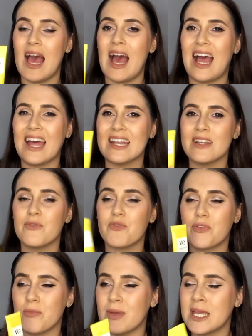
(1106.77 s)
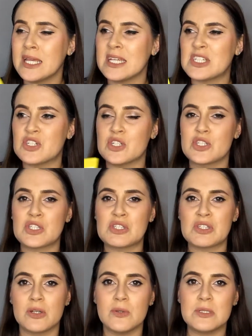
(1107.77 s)
and for me it's just
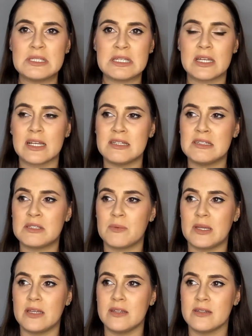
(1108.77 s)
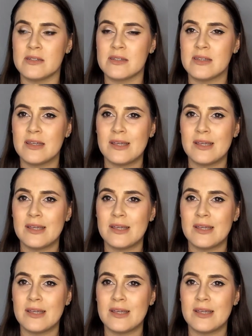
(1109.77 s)
so sickly sweet.